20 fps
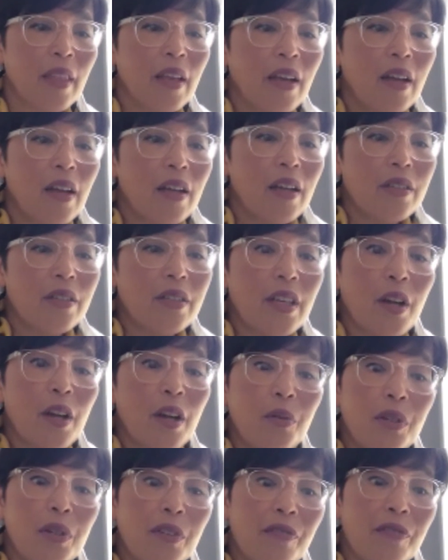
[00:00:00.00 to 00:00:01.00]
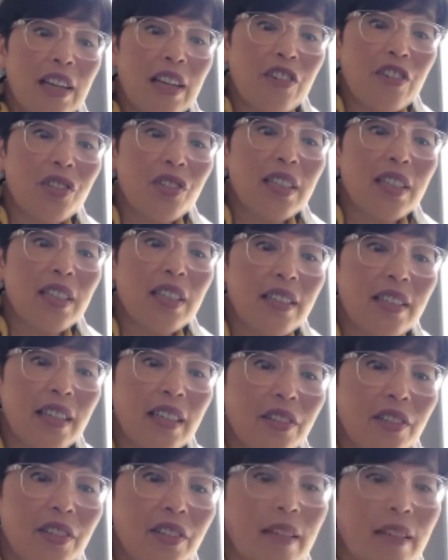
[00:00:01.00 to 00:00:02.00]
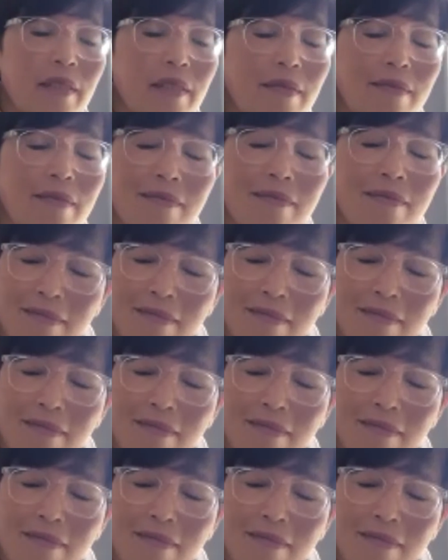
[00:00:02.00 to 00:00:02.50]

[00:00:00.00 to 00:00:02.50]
So the fashion industry